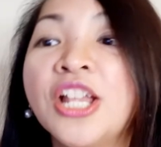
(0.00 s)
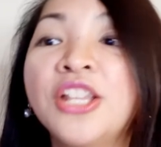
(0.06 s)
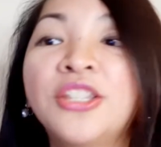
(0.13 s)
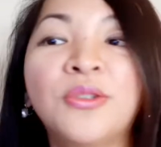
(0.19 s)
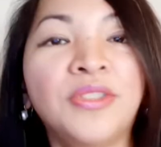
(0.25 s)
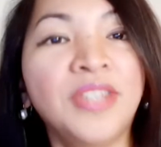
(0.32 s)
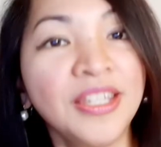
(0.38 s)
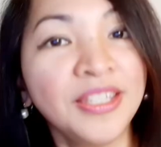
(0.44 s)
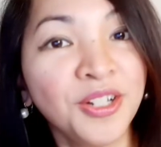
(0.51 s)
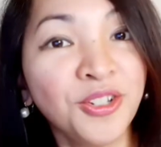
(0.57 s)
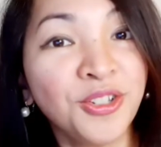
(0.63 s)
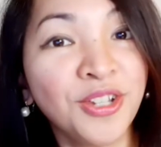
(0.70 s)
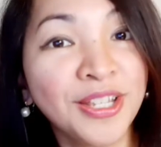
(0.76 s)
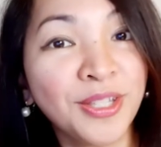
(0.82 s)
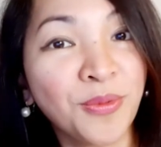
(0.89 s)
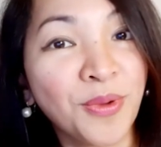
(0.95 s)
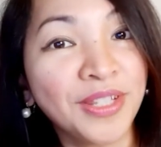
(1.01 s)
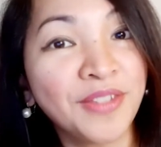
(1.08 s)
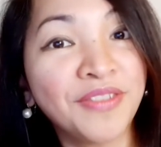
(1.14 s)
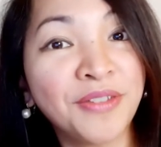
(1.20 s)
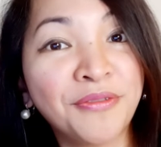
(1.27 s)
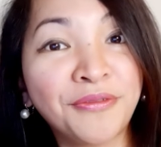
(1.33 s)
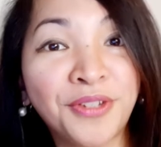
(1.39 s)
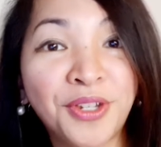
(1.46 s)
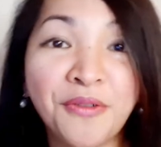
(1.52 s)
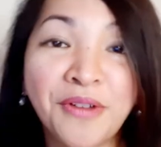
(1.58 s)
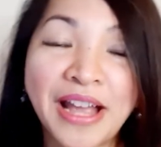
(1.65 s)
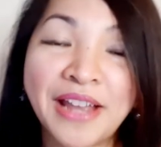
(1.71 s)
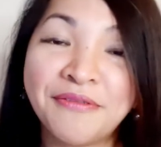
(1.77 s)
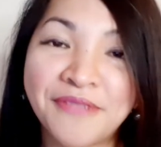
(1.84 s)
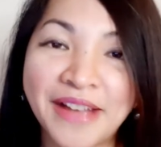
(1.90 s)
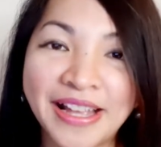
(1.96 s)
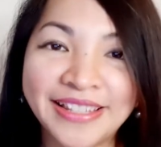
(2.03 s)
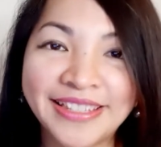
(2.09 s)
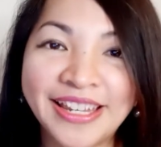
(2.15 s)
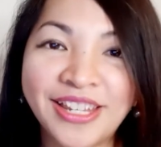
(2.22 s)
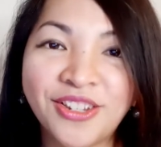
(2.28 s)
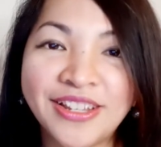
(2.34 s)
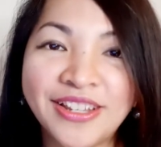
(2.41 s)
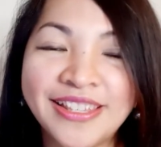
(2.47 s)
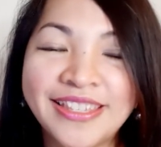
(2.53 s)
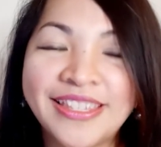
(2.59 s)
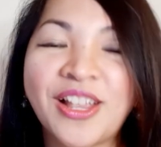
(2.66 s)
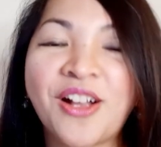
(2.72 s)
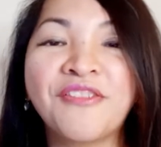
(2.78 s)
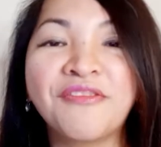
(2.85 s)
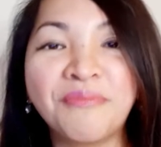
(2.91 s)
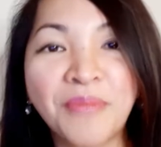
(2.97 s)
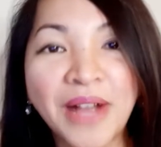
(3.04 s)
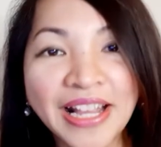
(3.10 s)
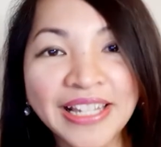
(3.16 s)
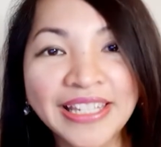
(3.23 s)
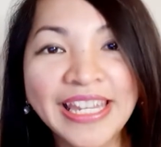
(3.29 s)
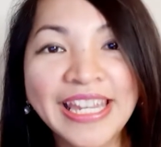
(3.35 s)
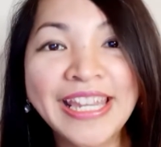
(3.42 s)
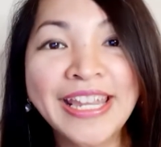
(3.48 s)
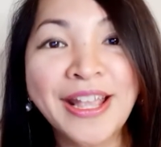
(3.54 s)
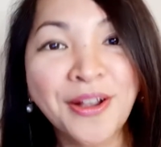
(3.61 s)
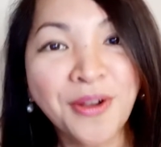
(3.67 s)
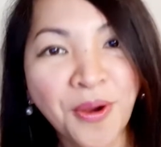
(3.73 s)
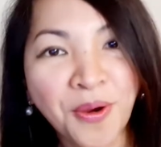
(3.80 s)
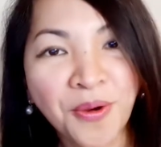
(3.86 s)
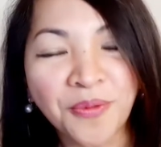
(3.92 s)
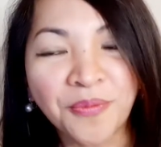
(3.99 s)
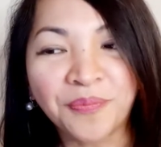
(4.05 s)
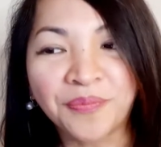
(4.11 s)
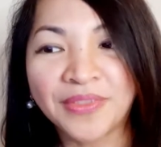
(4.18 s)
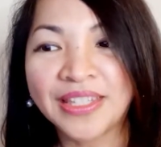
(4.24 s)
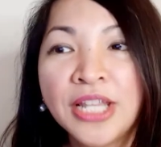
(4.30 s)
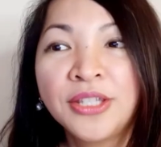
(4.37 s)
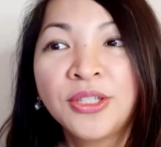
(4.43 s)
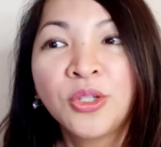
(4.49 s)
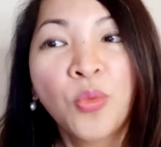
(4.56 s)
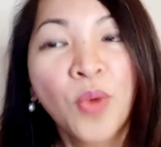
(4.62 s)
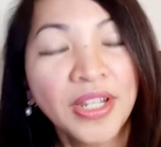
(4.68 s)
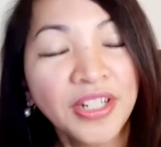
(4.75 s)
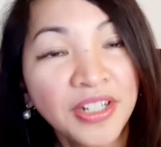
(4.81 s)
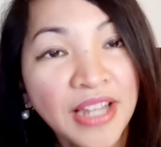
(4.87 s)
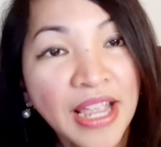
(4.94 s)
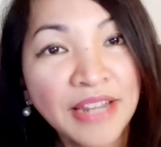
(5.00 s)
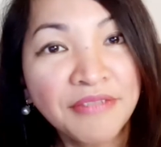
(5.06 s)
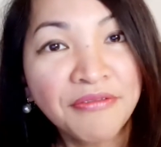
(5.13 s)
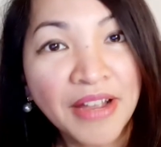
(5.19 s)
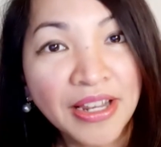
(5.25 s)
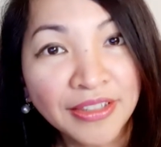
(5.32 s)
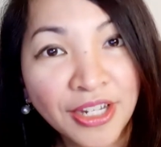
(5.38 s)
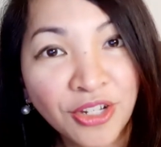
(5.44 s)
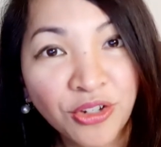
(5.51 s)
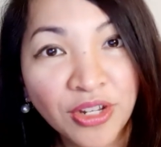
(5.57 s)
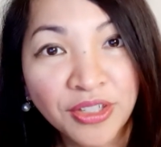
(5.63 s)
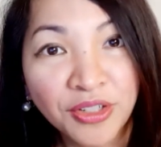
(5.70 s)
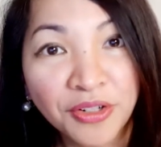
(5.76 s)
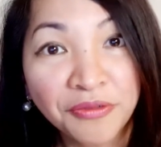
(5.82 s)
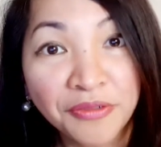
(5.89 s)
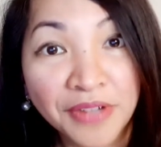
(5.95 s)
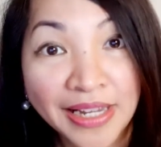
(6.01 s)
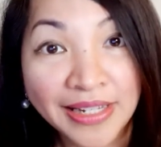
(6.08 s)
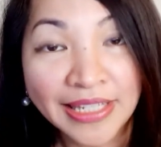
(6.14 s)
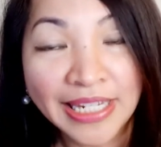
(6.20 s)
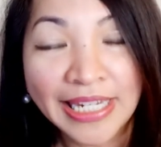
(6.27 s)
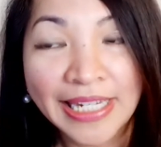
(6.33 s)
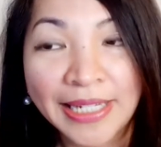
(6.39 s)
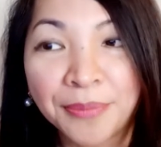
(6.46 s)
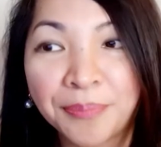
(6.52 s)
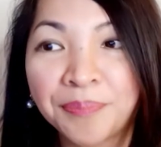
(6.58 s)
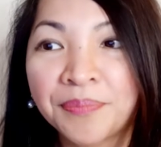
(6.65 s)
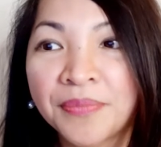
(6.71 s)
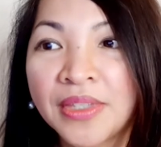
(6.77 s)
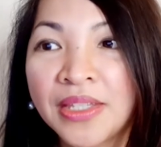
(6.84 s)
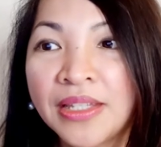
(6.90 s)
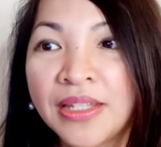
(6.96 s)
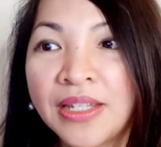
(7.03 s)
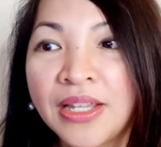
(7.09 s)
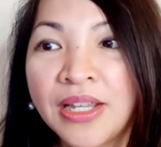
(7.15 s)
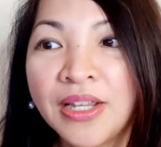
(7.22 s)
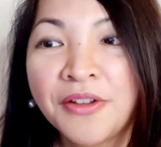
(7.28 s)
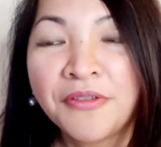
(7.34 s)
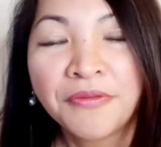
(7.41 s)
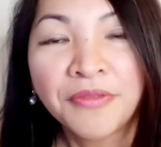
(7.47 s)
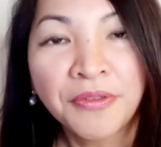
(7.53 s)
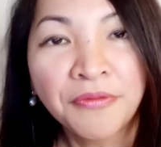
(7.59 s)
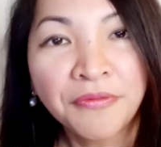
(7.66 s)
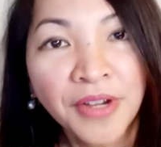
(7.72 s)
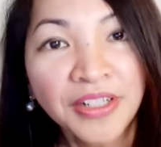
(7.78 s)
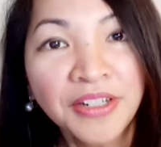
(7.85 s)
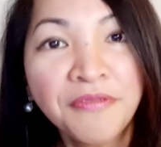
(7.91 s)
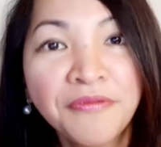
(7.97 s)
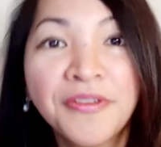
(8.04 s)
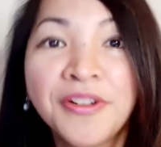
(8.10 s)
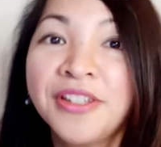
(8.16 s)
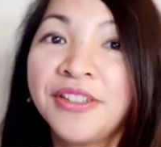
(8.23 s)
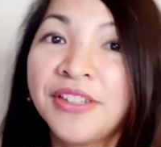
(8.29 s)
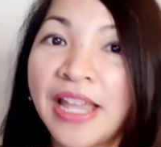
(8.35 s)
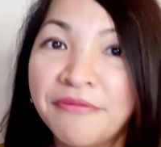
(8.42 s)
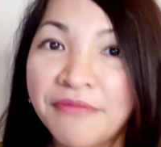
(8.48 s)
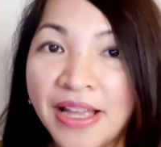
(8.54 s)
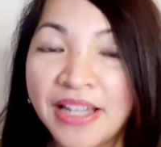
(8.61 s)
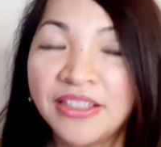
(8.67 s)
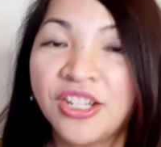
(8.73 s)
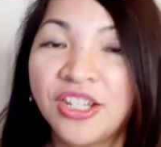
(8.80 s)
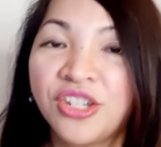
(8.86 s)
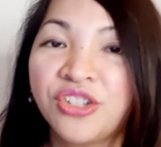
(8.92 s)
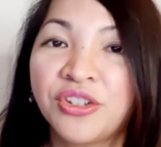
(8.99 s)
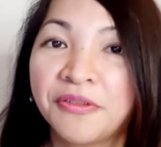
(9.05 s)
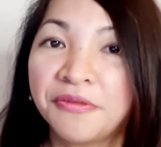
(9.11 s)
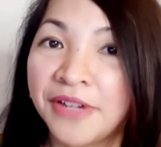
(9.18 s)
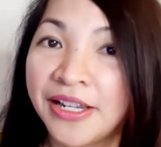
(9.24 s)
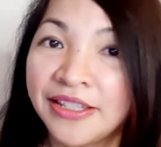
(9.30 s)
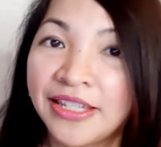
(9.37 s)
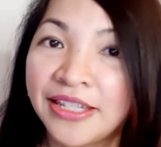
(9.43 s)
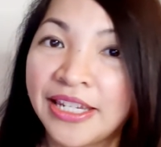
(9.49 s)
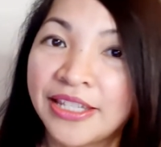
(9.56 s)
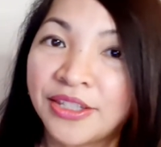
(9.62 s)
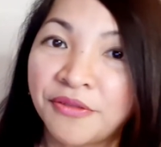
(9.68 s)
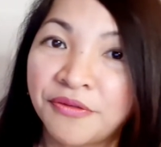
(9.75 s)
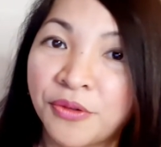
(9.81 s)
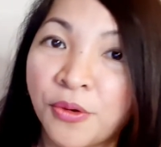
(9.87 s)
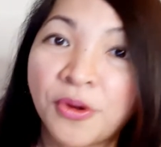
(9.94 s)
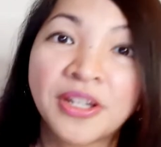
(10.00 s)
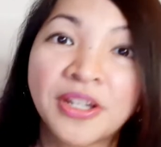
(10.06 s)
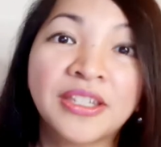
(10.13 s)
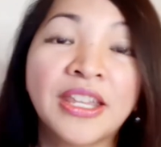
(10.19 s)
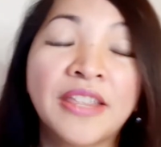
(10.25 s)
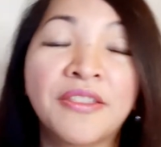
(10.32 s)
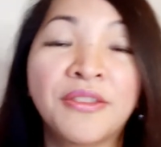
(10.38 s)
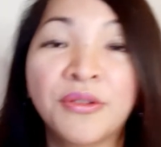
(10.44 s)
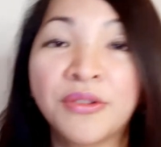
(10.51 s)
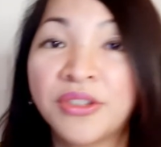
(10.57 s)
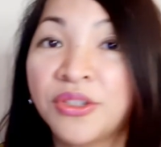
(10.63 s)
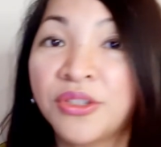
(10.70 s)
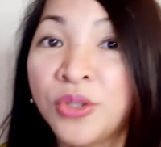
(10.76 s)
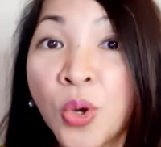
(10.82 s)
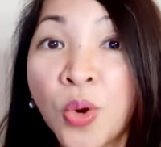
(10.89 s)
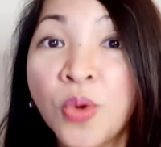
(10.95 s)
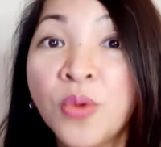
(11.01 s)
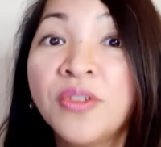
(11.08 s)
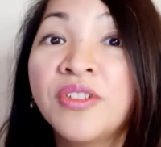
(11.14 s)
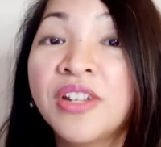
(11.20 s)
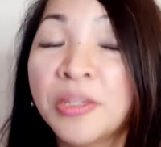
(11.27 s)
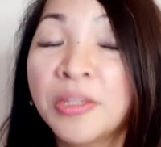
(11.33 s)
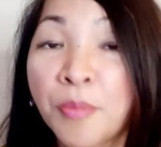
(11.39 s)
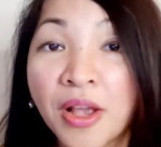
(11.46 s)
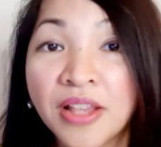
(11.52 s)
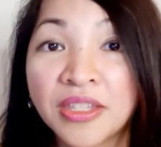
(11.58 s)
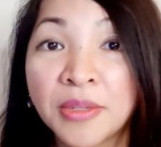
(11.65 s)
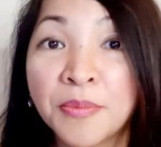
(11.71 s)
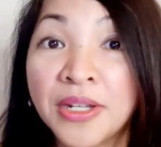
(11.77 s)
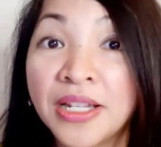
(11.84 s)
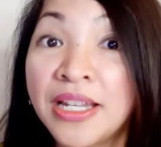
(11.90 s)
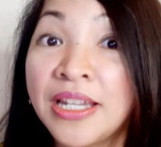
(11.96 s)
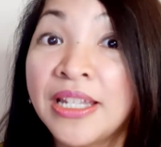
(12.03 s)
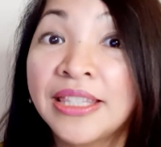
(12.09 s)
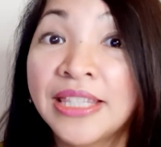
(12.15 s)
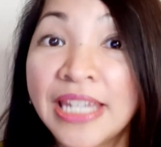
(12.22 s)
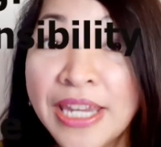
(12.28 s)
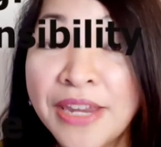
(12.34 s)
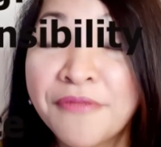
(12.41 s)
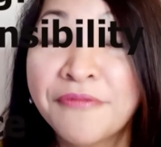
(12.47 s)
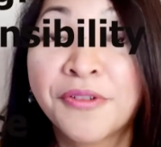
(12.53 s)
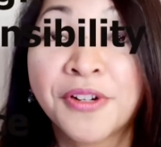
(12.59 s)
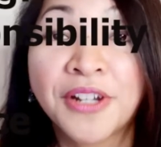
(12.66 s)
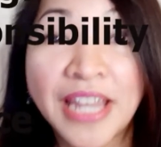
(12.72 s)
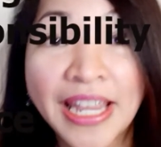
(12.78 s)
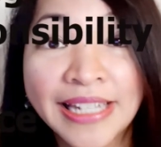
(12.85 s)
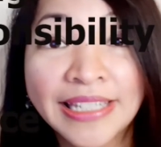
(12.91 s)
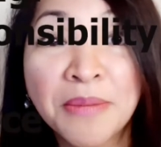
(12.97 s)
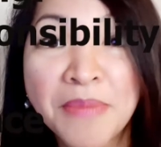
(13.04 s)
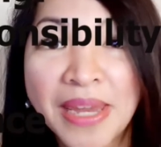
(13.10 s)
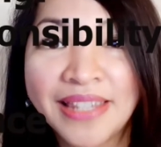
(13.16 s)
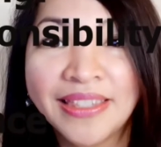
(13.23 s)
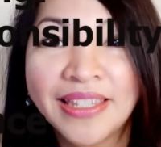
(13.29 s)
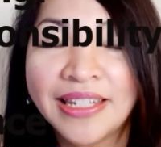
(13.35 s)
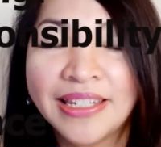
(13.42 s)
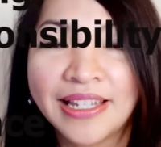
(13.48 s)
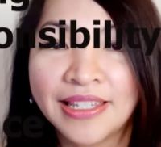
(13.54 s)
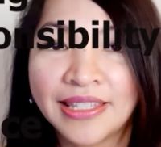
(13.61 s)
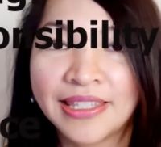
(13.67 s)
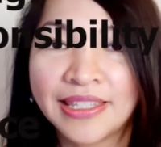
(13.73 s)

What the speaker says: So these are just one of the few advantages of buying a home. So what are the advantages of renting? The very first advantage of renting is, of course, there's no responsibility for any maintenance.